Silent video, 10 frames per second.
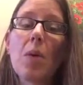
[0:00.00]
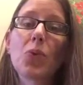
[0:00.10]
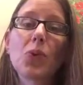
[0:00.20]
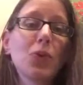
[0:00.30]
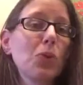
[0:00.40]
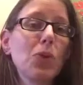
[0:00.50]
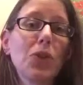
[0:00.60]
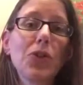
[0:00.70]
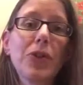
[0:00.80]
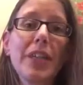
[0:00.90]
We'll
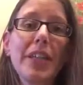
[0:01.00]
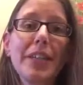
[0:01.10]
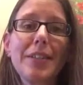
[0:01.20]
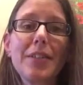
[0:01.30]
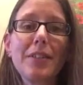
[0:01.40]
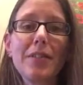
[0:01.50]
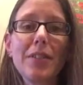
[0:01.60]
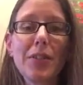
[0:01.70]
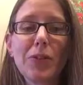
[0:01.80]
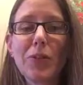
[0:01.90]
create
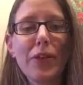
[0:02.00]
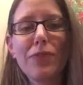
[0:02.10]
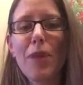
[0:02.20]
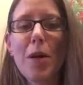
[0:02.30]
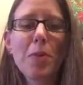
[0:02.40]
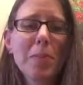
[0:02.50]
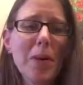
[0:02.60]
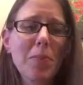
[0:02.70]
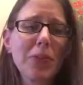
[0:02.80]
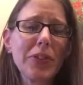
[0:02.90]
great family
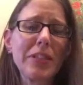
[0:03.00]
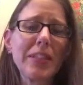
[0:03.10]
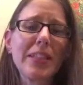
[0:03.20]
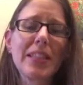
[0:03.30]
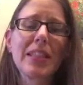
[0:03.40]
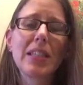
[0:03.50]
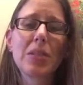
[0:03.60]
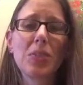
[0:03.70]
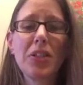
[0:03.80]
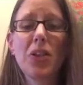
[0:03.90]
memories
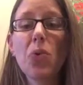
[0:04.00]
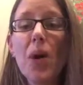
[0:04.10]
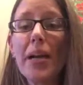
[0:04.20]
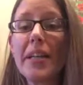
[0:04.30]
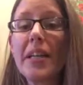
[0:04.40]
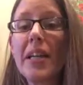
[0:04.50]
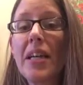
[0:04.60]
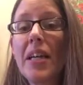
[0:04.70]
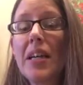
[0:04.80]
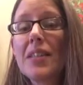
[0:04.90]
in Hawaii,
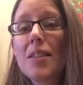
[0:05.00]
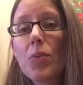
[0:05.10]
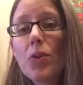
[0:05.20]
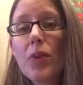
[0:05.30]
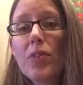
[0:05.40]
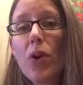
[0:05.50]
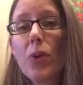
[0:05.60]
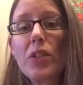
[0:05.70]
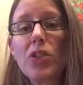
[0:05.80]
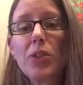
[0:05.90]
somewhere we've
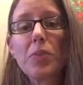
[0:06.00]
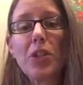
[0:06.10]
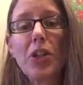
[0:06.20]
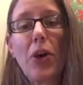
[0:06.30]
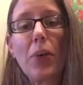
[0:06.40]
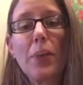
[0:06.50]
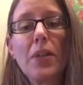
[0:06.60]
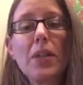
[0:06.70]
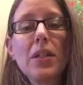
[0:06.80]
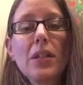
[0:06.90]
always dreamed to go.
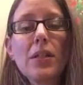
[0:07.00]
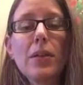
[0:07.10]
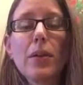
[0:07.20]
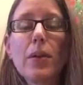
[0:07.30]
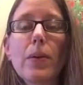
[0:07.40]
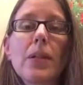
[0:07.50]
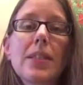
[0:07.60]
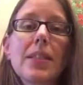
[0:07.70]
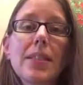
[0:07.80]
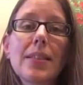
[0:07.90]
So
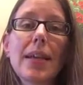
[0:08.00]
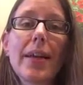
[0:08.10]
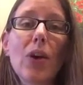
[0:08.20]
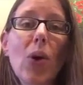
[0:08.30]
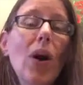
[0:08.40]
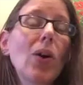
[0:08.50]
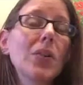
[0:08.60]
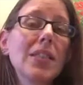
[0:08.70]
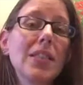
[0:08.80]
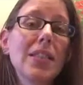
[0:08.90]
since I know I'll
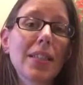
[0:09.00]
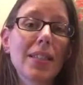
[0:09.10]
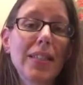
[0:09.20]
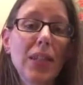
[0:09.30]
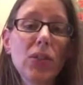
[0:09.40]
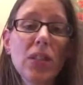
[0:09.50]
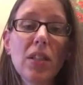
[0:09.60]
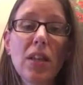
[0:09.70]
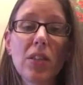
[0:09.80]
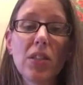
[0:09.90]
need
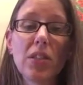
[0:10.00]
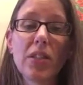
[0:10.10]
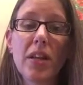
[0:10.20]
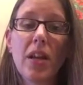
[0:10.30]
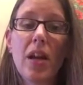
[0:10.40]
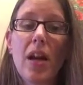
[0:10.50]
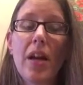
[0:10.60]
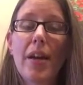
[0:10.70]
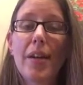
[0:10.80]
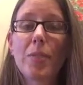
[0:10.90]
$6,000
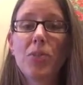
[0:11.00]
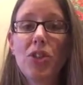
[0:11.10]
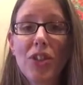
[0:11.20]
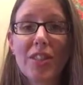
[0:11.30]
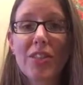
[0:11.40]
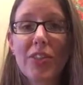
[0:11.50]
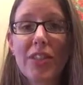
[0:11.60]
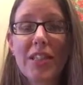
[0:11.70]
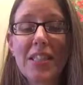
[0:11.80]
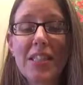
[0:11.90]
and I'm just
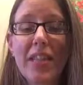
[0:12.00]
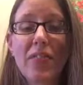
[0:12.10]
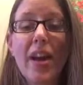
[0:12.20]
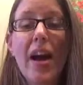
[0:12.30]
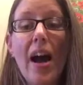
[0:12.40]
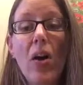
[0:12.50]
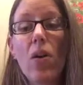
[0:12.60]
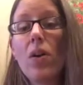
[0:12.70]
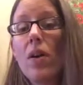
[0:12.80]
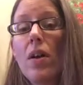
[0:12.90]
starting to save now,